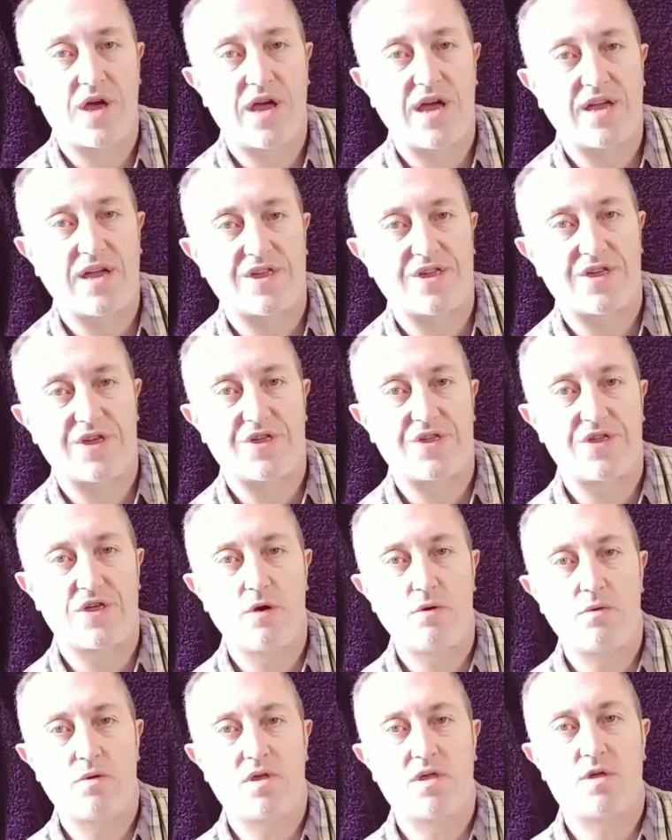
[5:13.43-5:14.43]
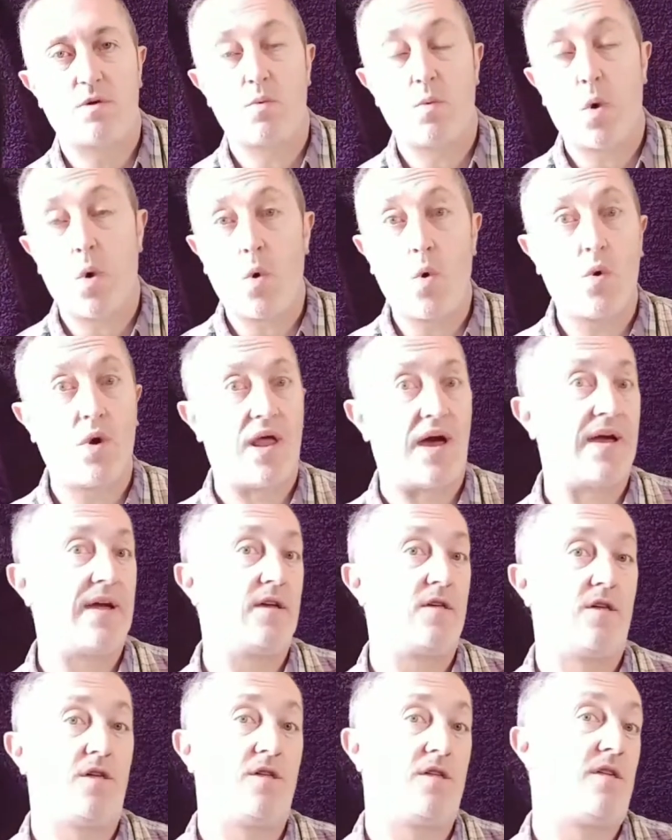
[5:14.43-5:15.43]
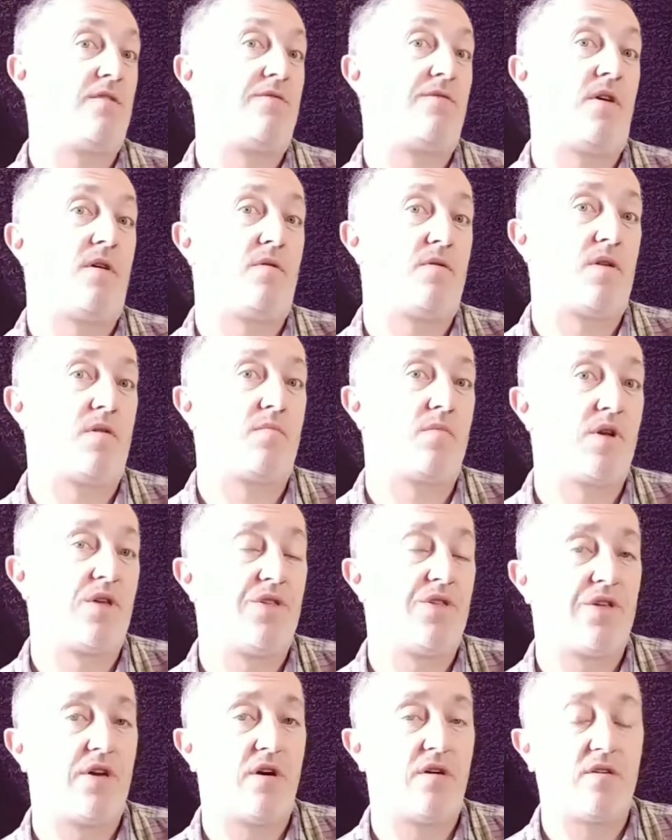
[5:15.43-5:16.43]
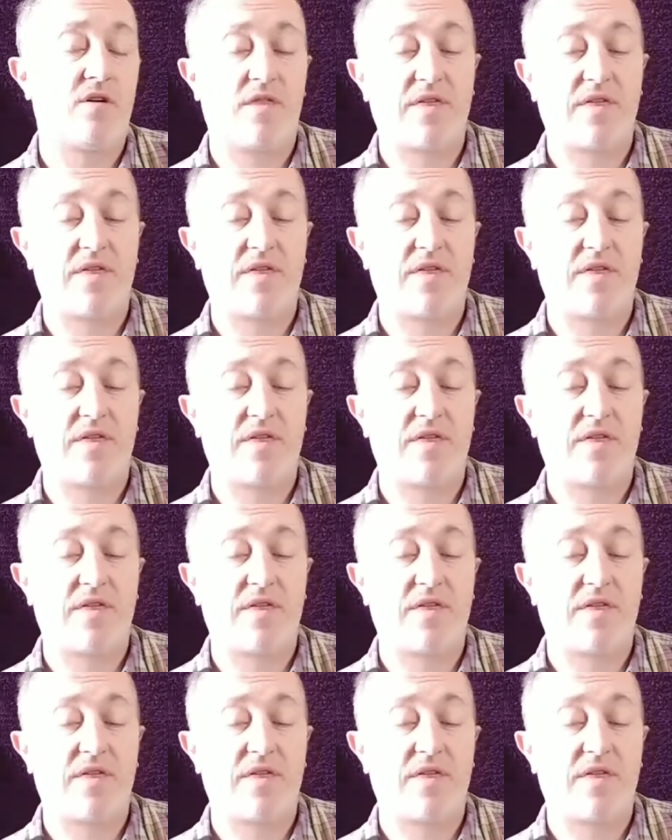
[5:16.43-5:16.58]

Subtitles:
It's suited to all ages as far as I'm concerned.